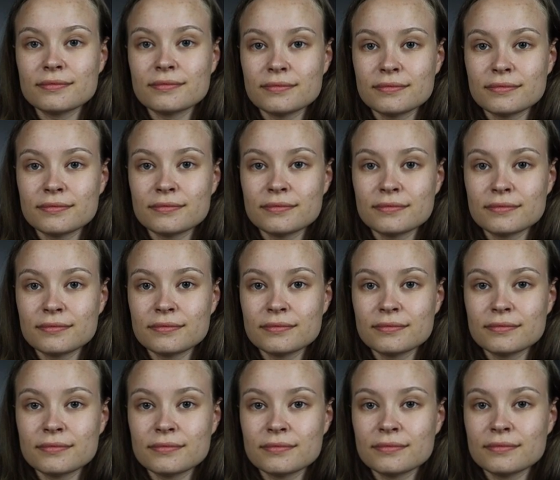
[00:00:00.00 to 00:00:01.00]

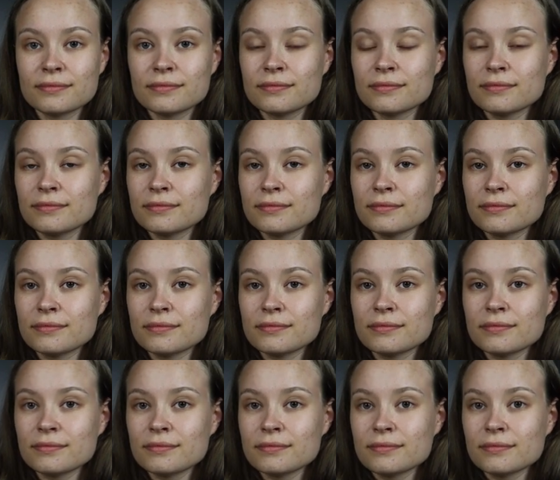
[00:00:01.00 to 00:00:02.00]

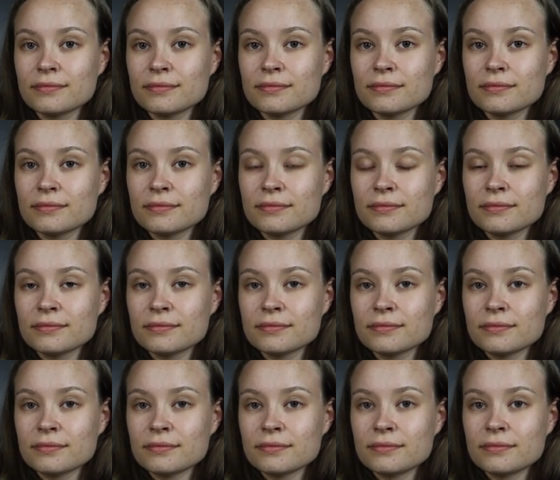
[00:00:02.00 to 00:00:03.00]

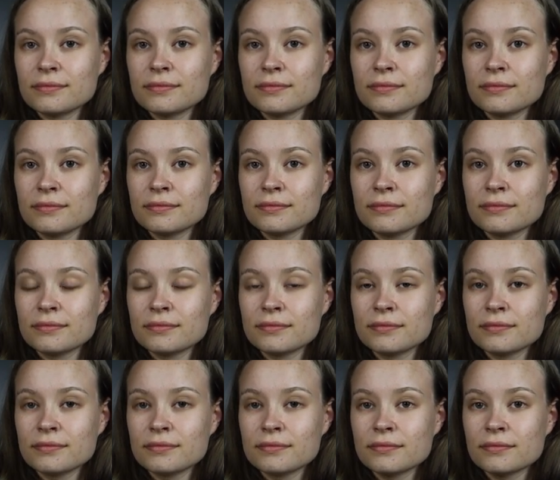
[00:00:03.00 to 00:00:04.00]

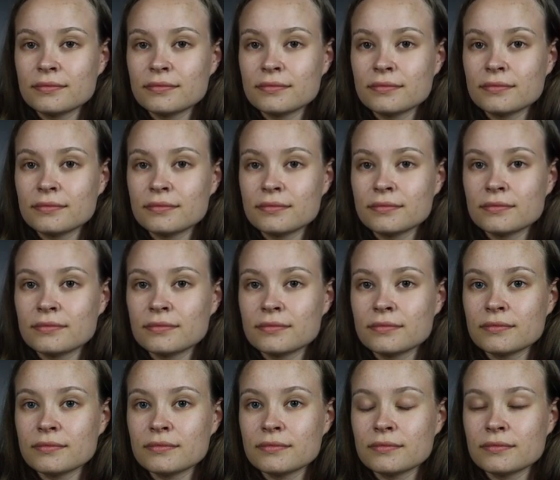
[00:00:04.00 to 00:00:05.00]

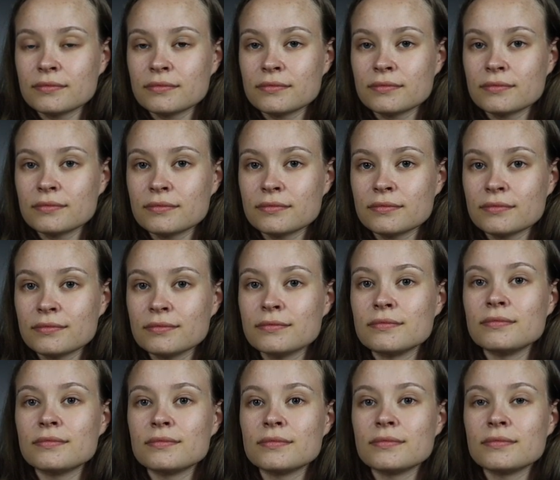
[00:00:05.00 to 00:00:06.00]

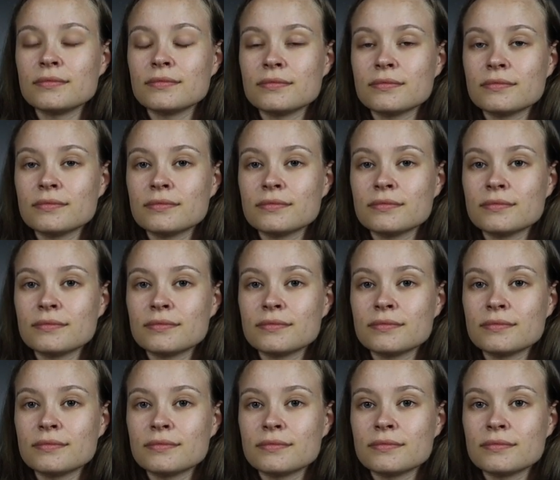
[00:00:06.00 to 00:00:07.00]

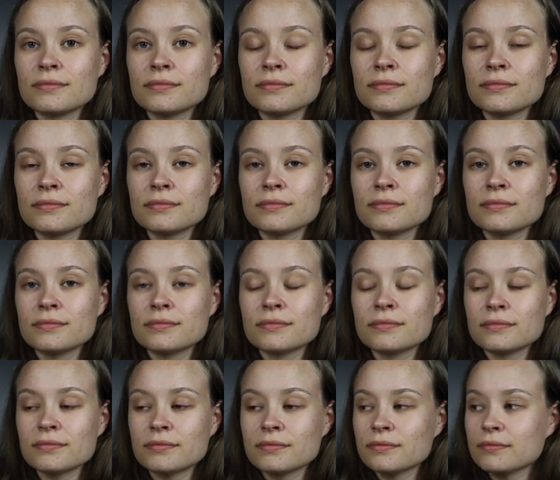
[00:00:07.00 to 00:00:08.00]
[no speech]